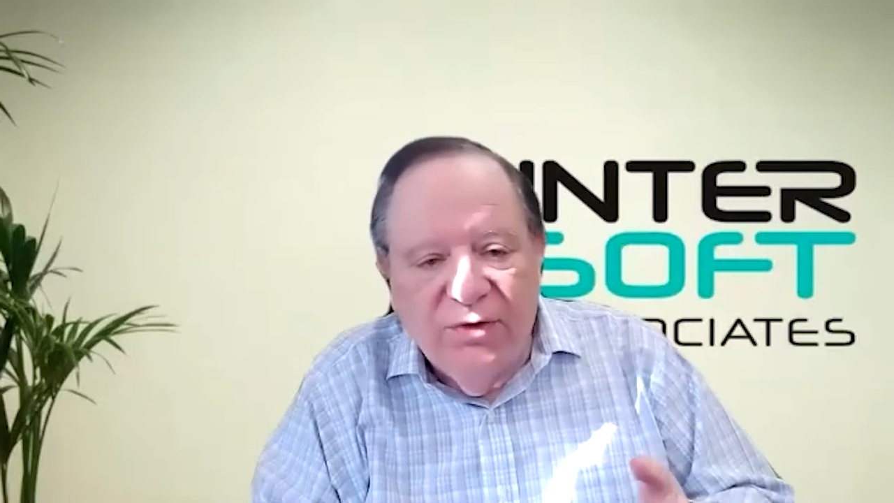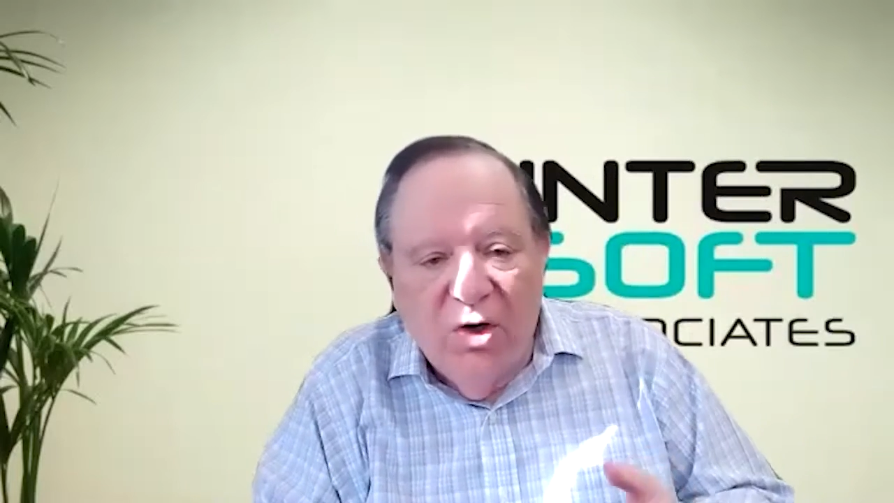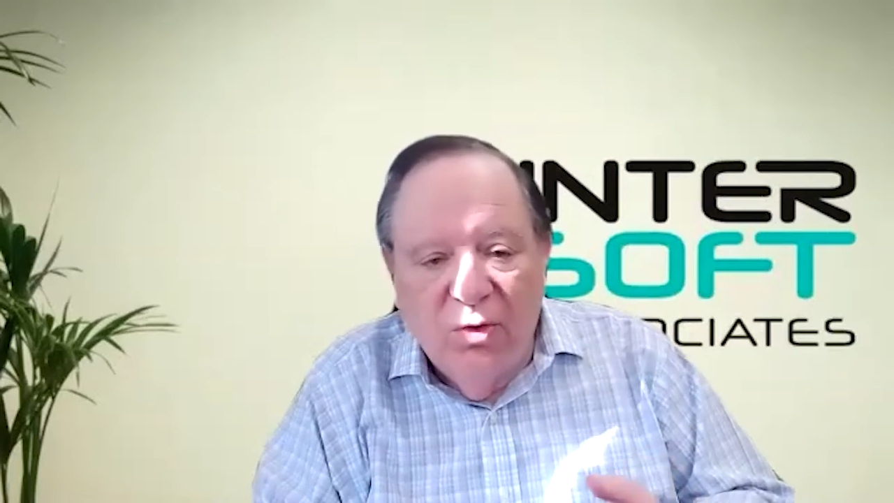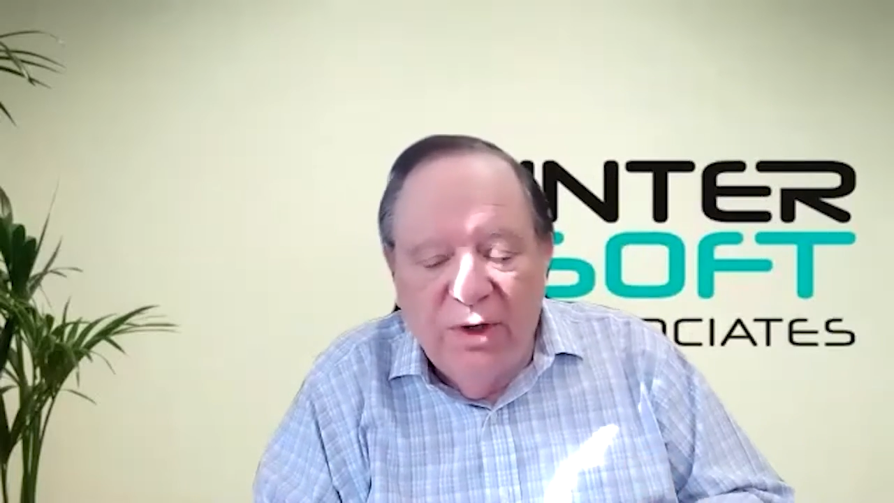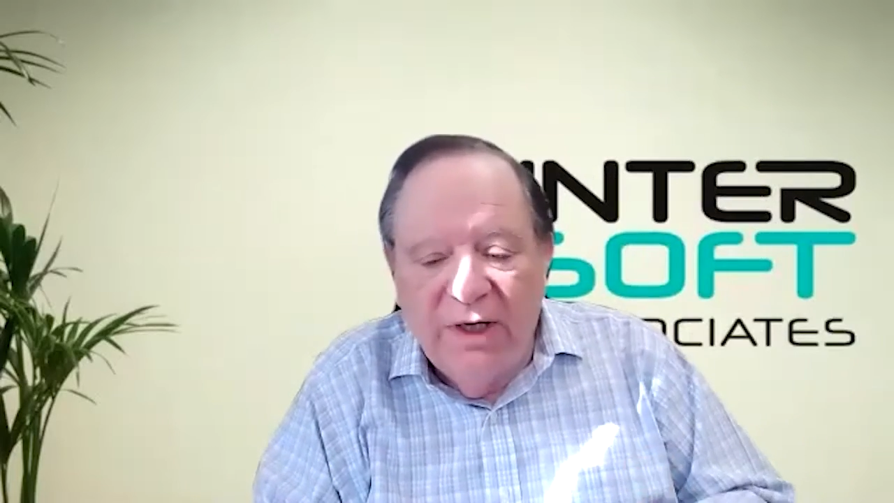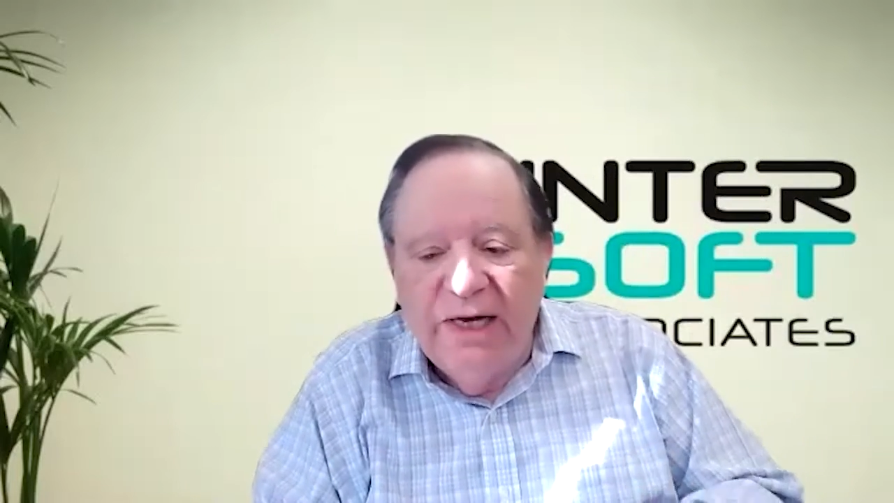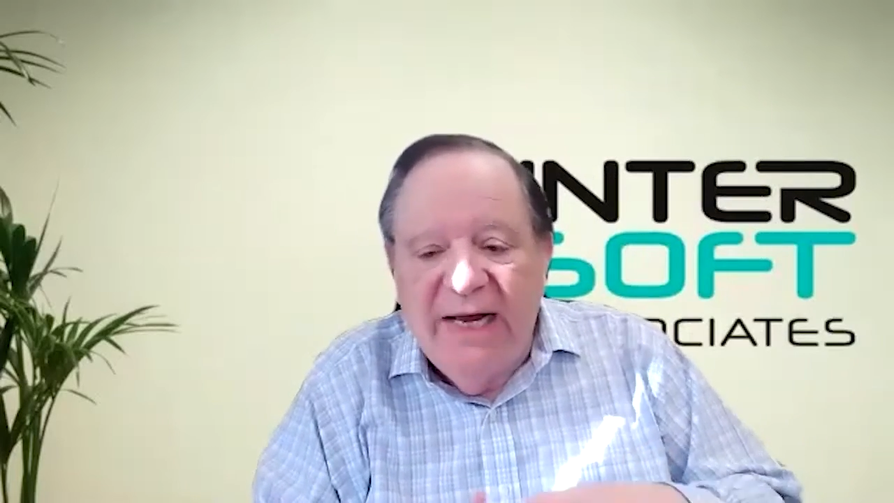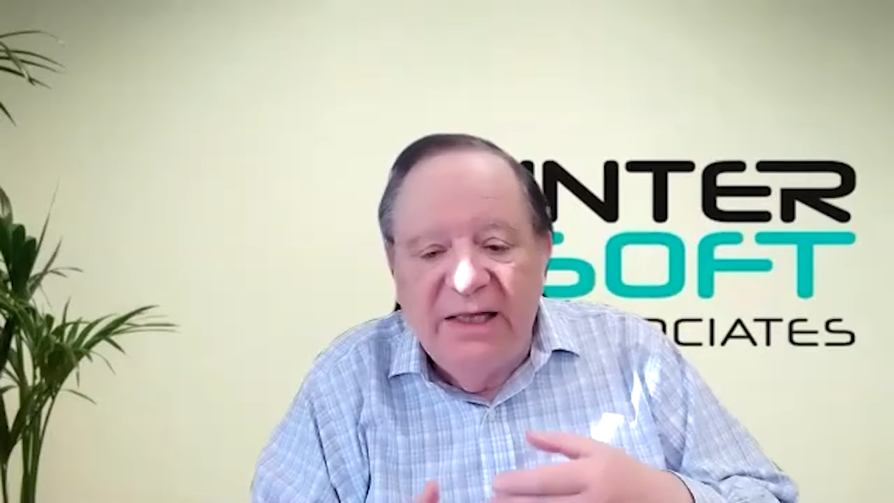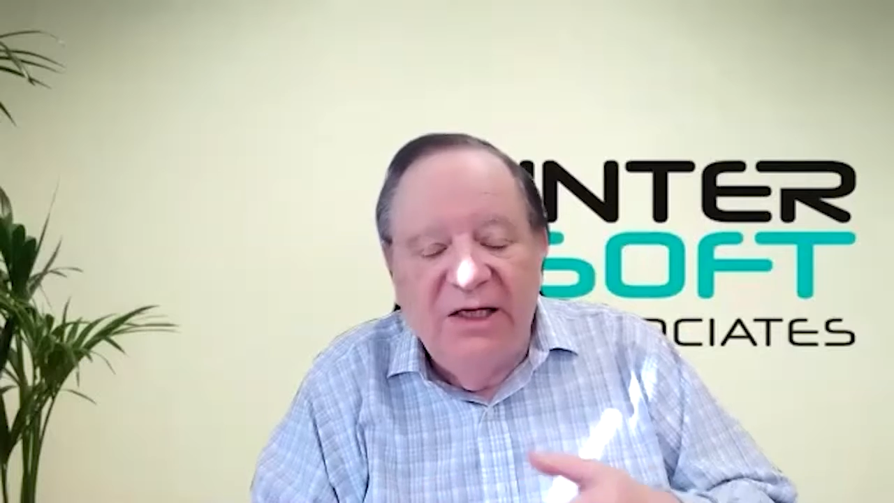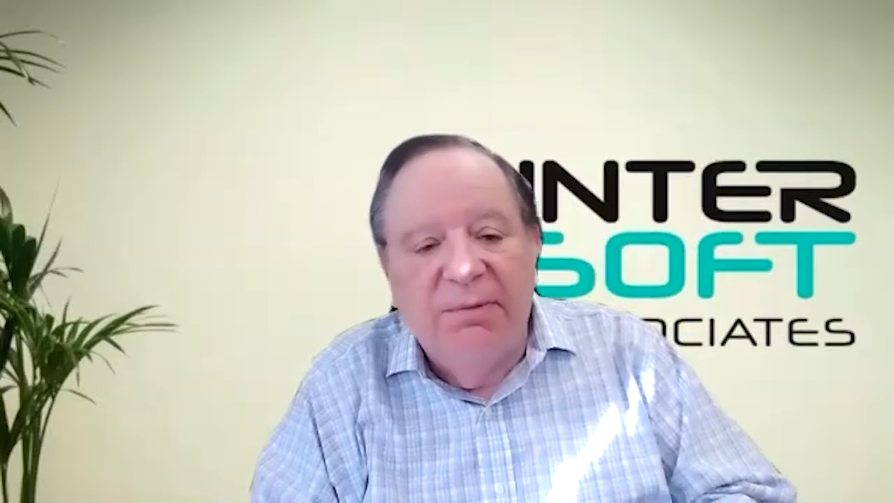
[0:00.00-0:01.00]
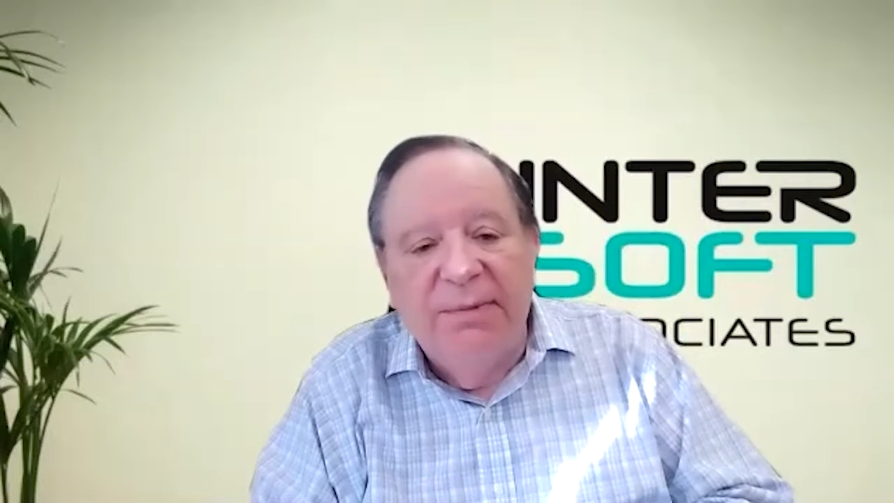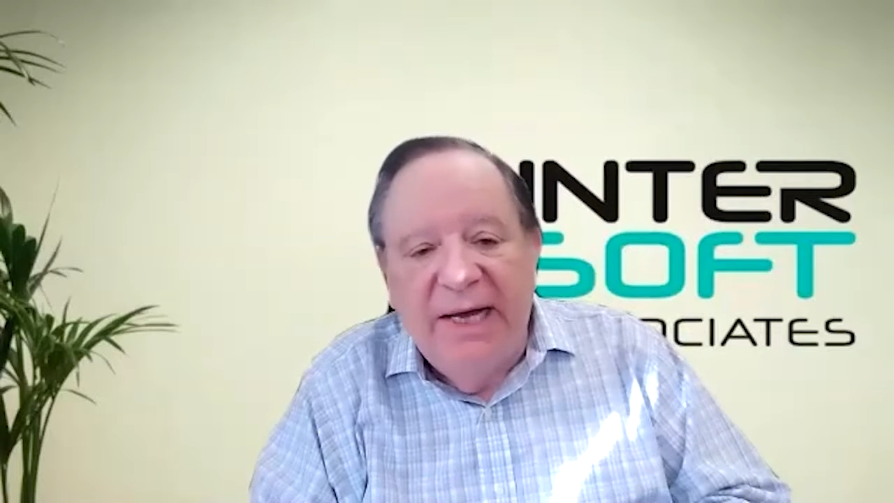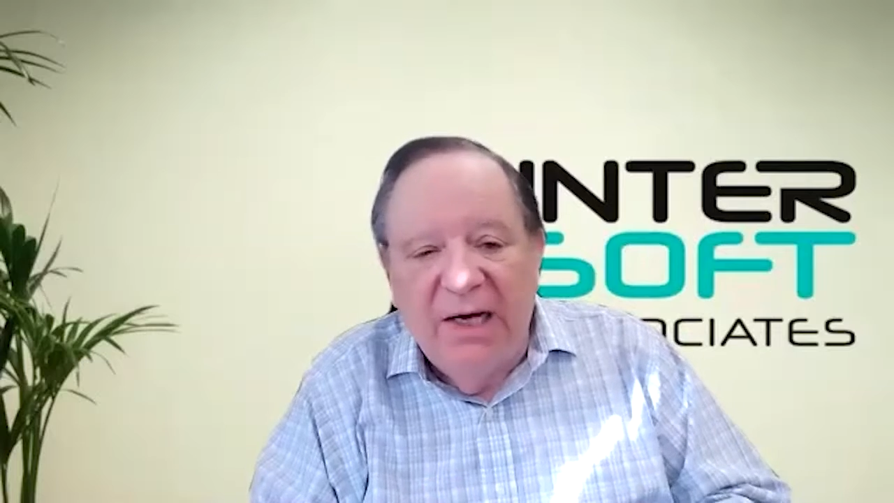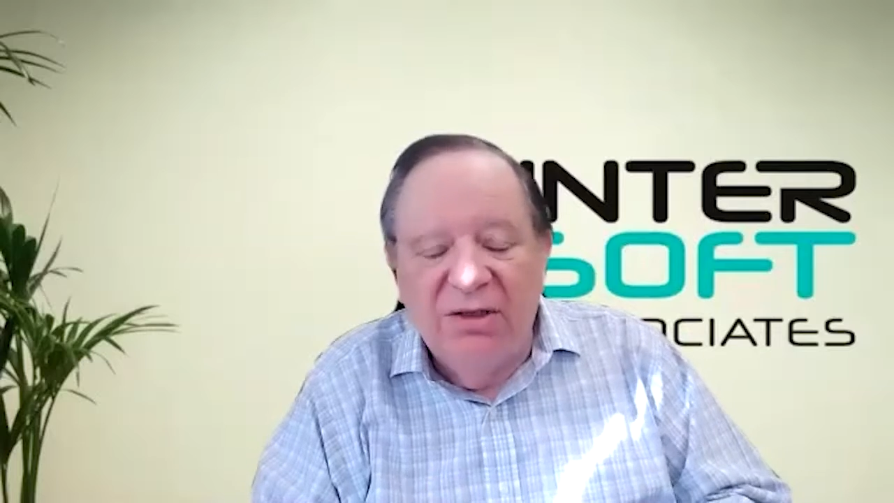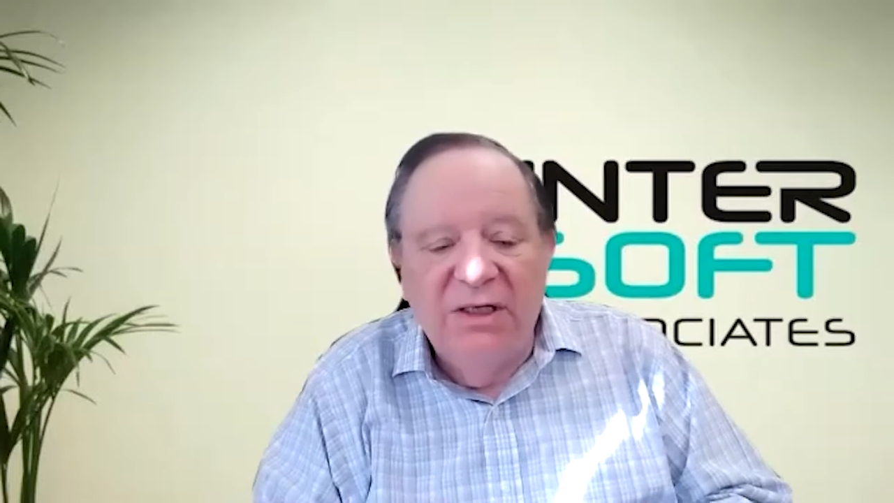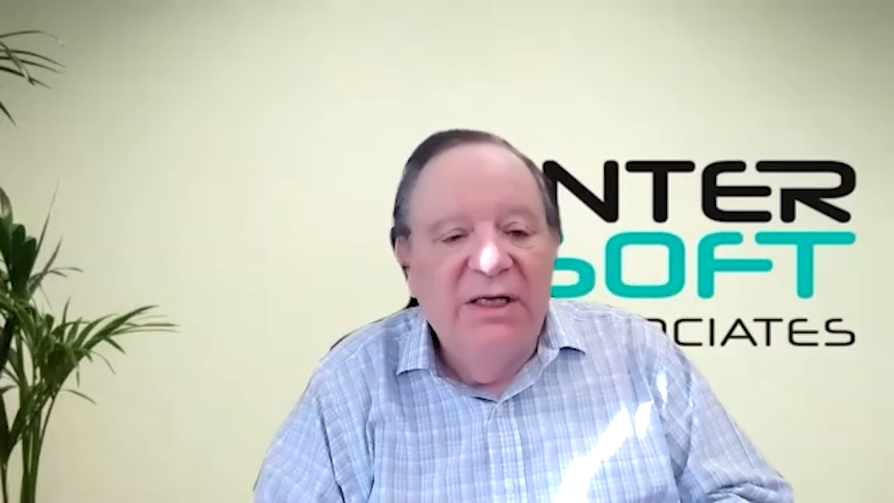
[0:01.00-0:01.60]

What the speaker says: coding and the amount.